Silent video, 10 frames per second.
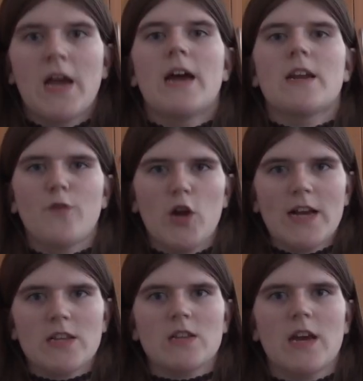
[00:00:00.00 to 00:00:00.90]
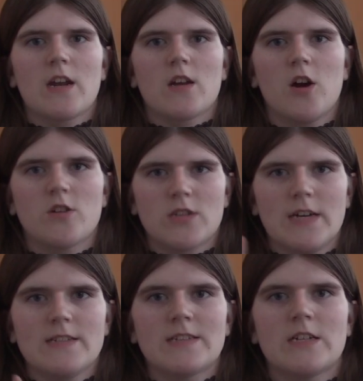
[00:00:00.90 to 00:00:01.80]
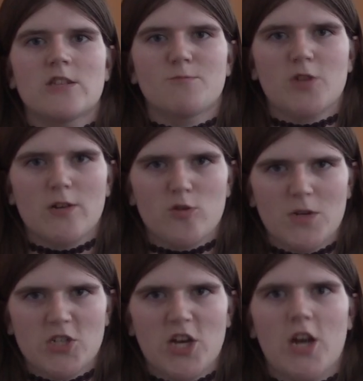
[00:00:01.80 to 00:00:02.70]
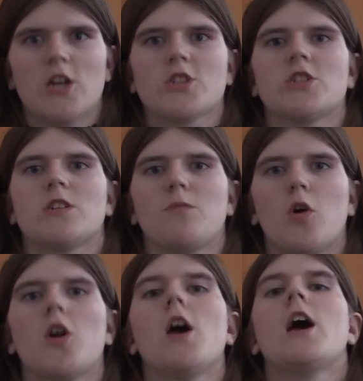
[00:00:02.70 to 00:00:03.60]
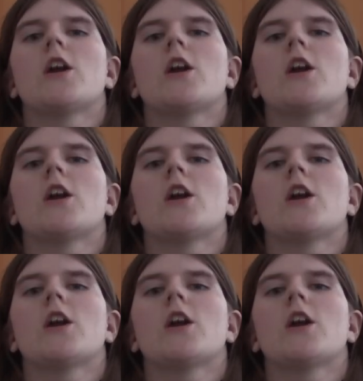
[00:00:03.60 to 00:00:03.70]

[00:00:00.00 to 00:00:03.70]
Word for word: And if you like this kind of content then subscribe to my channel to see more.